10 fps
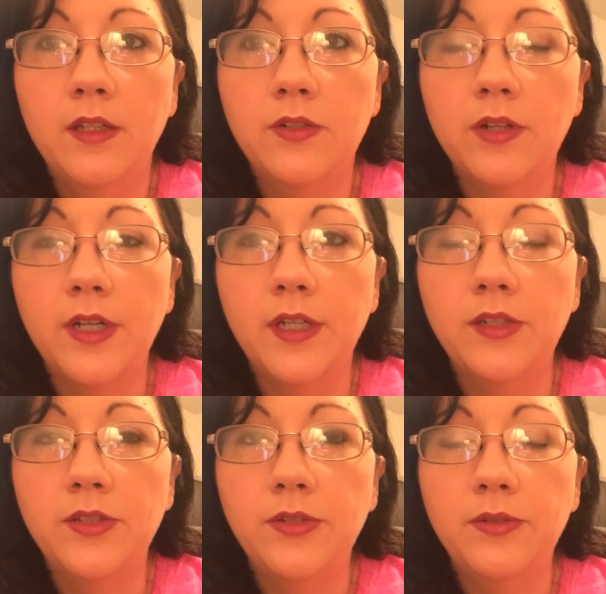trying
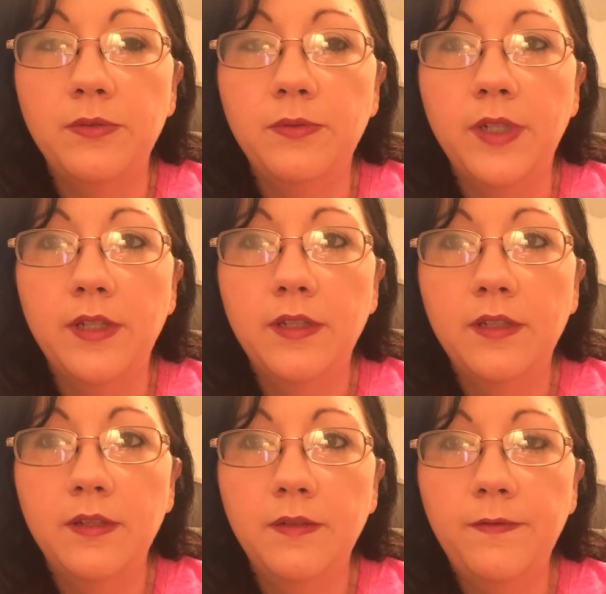to
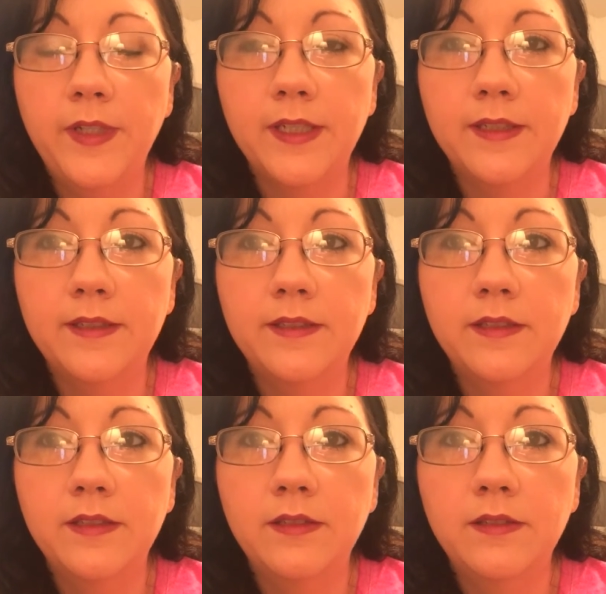fix,